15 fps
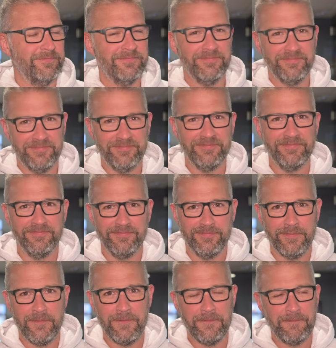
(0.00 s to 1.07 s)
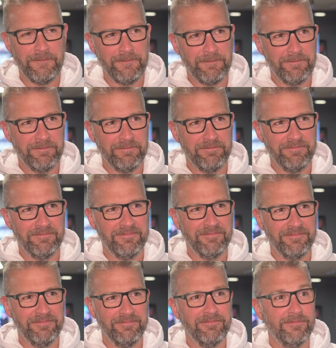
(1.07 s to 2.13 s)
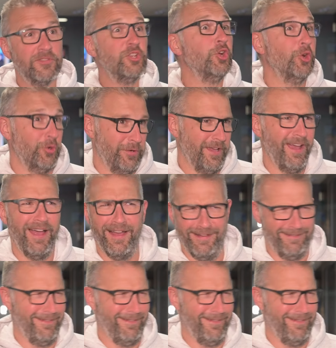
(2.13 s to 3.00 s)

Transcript: Great. Since you were two. Two, yeah.